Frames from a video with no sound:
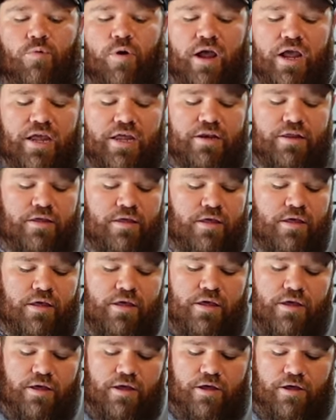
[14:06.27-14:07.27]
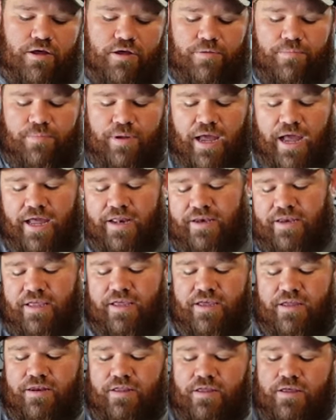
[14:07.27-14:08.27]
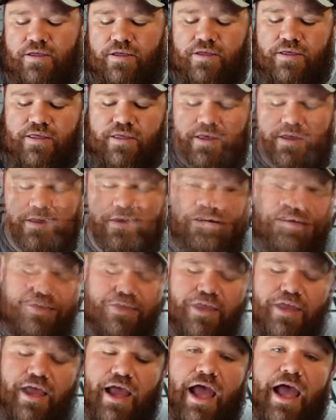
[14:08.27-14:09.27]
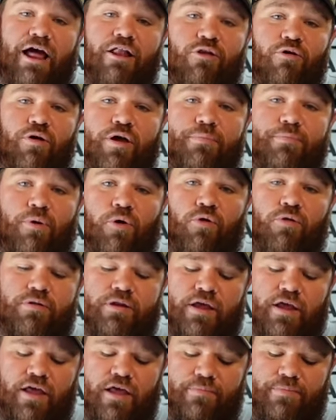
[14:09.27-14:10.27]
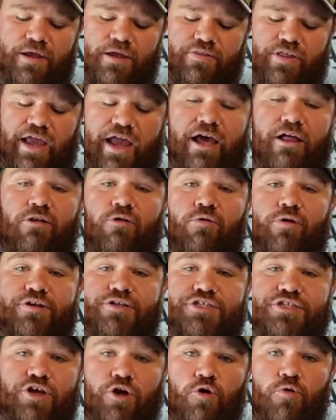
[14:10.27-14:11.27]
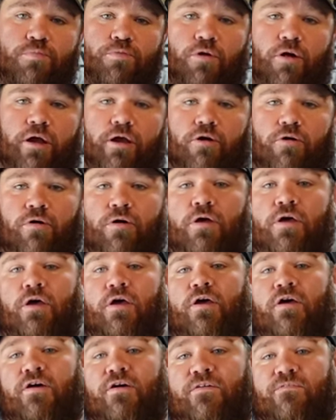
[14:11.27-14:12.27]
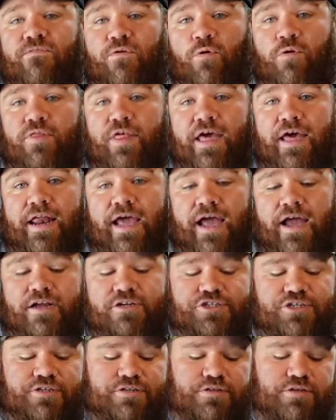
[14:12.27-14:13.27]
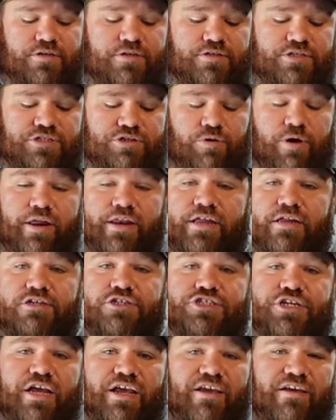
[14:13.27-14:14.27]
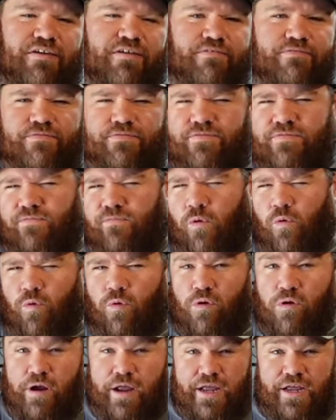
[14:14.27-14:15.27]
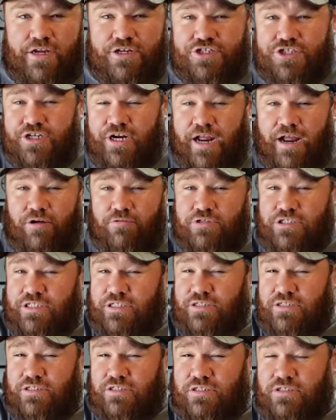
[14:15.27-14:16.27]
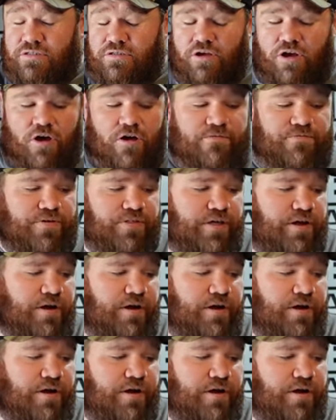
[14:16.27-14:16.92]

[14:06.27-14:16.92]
weight. I did get alloy bolt knob and the alloy scope rail for that action, so I did shave 4-ish ounces off of